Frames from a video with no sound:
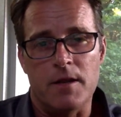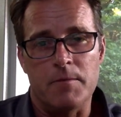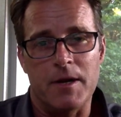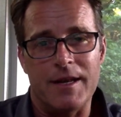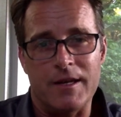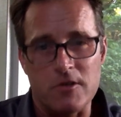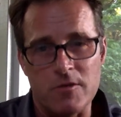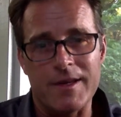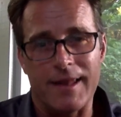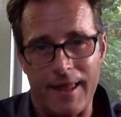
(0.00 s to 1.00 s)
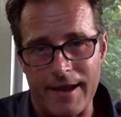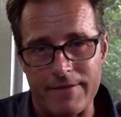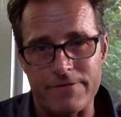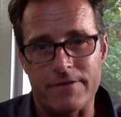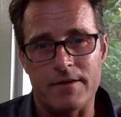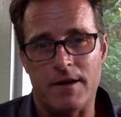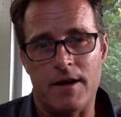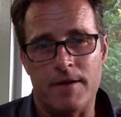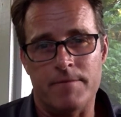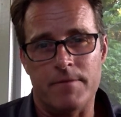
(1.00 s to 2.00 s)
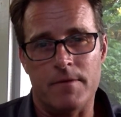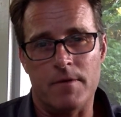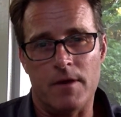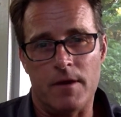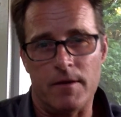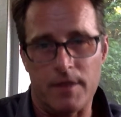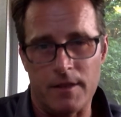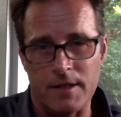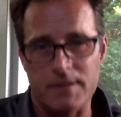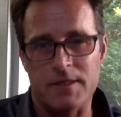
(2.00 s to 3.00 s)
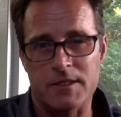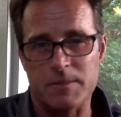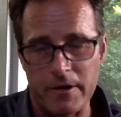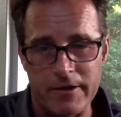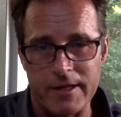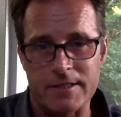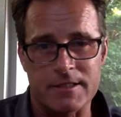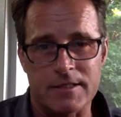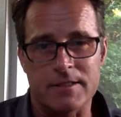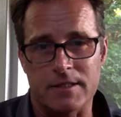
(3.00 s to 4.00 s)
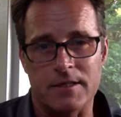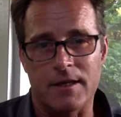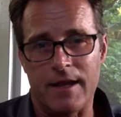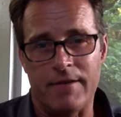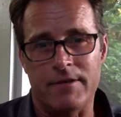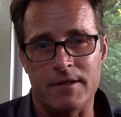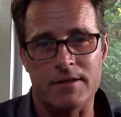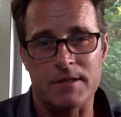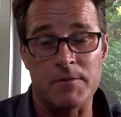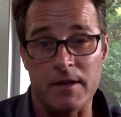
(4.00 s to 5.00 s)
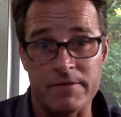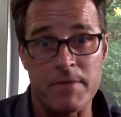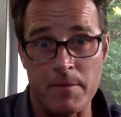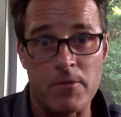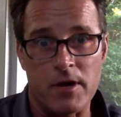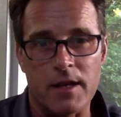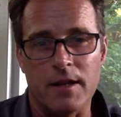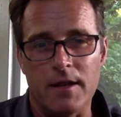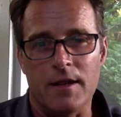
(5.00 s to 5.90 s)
But in doing life, um, in these experiences and having something of memory